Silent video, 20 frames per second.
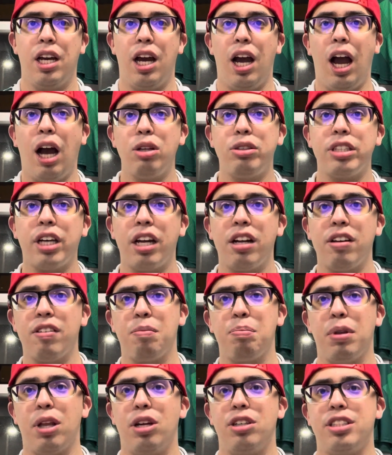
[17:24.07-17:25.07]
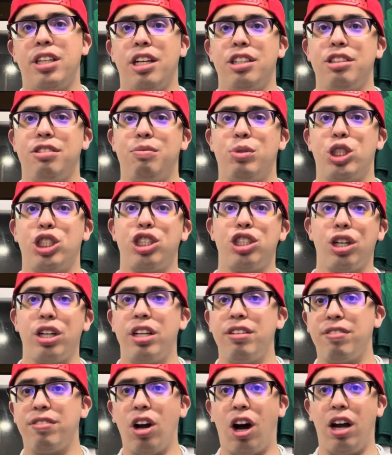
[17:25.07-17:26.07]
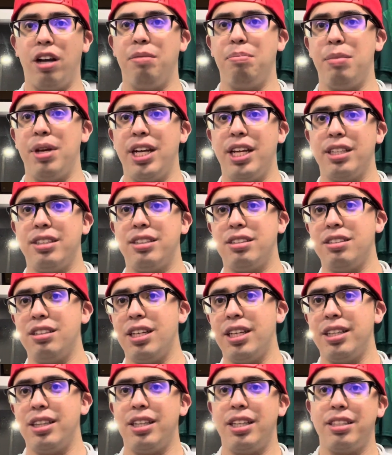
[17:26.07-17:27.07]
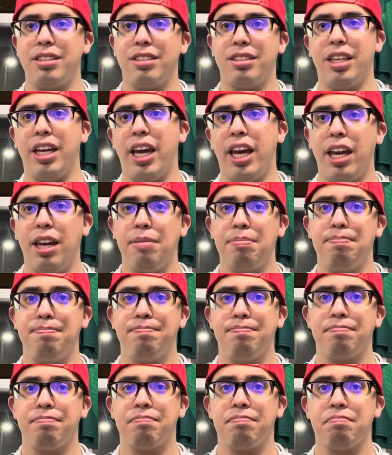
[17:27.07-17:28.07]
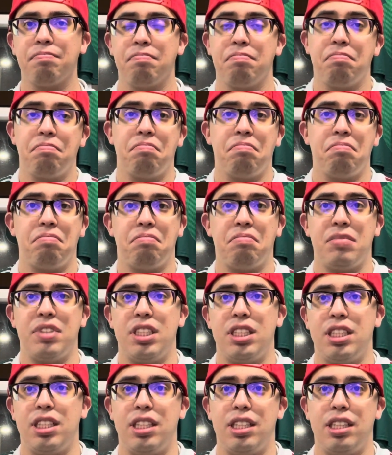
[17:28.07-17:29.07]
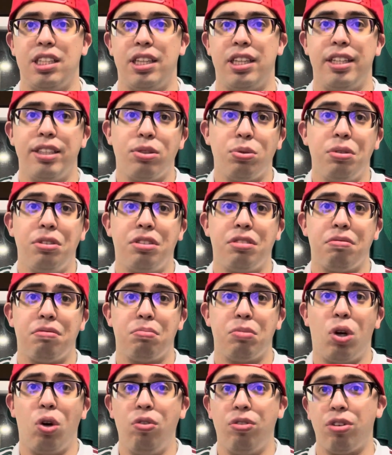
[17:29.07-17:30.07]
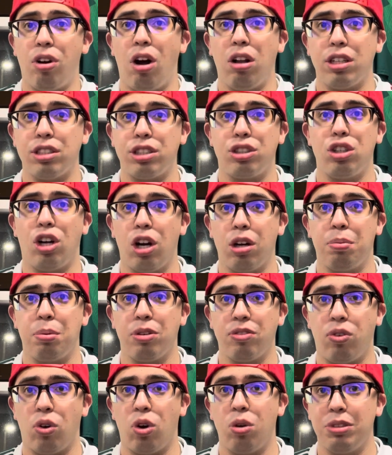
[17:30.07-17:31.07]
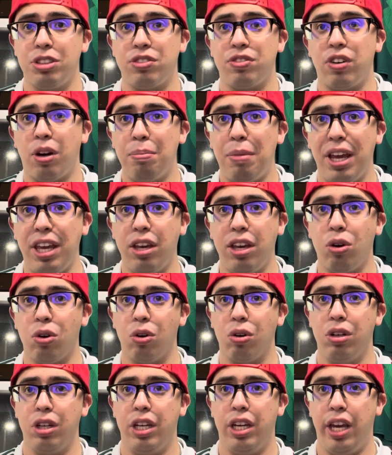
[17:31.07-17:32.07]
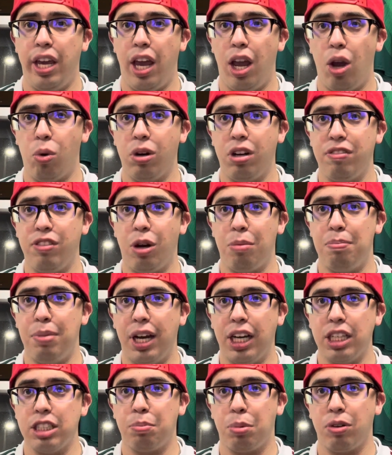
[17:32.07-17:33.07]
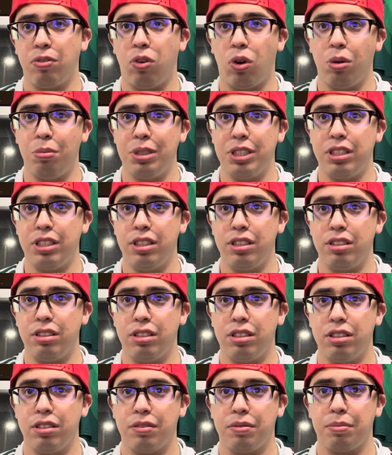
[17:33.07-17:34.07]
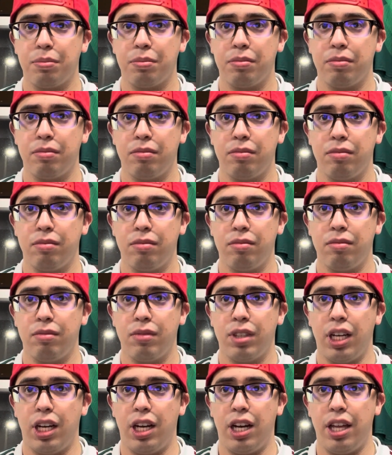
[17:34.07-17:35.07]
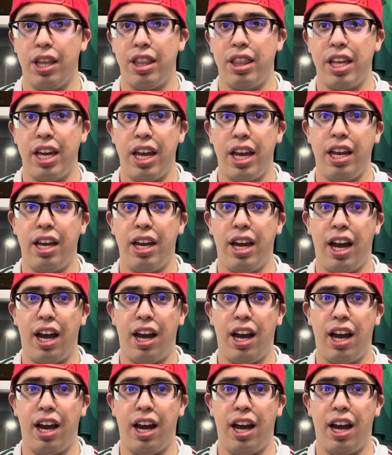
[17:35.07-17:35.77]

Outside of the players that should have gotten minutes in this game, this was overall a strong performance from Mexico and one of their best performances we